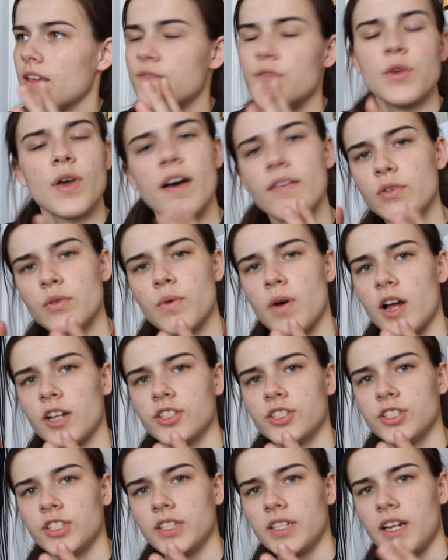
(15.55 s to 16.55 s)
If you haven't
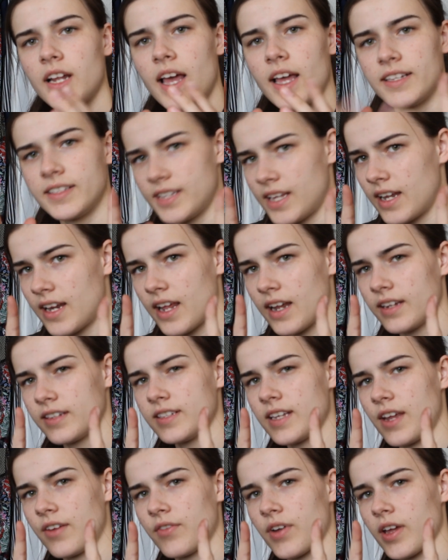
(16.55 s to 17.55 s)
watched it, I 10 out
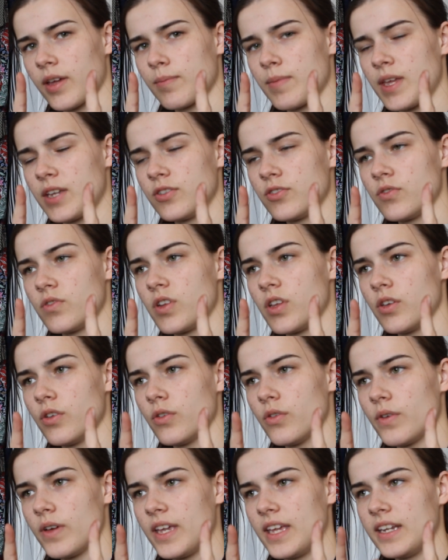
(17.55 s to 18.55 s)
of 10 recommend you do.